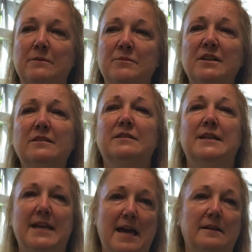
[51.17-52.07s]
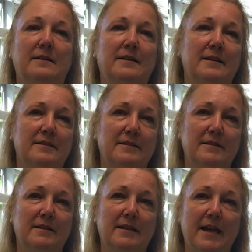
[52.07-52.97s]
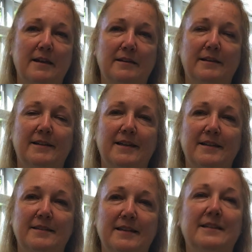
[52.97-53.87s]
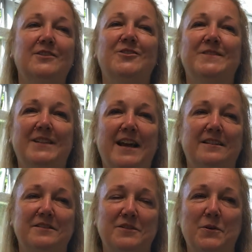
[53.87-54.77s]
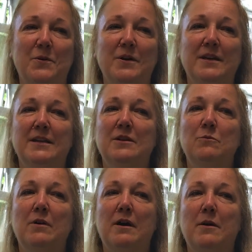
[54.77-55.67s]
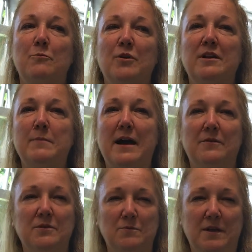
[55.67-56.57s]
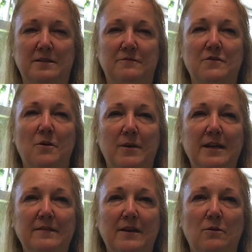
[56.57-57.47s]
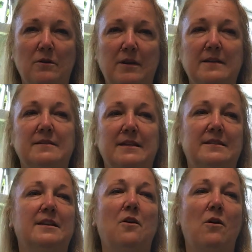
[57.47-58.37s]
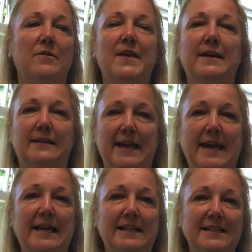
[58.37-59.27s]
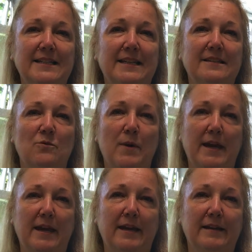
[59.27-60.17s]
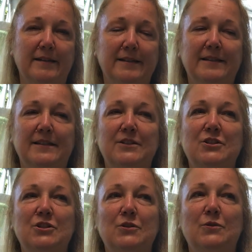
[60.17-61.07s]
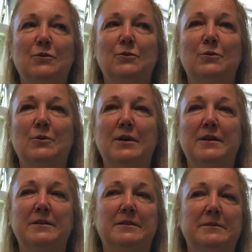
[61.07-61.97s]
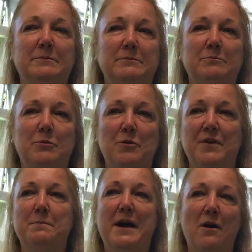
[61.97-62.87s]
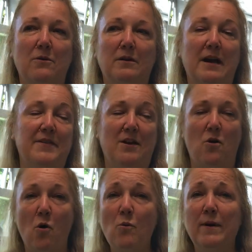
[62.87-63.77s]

particularly in Canada, because Canada is Indigenous land. And so bringing back those ways of knowing that existed on that land is a way to both empower, I think, all